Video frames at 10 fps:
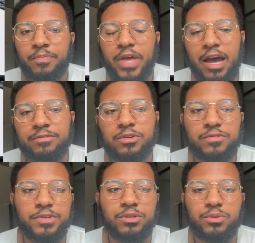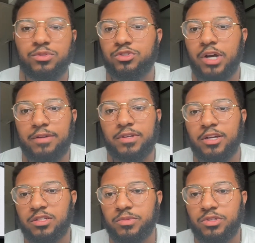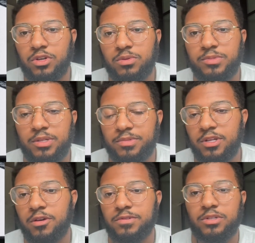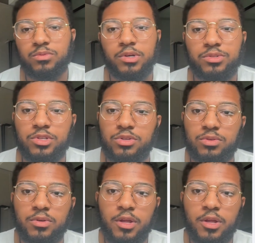have those vehicles drive to customers' homes themselves as well too.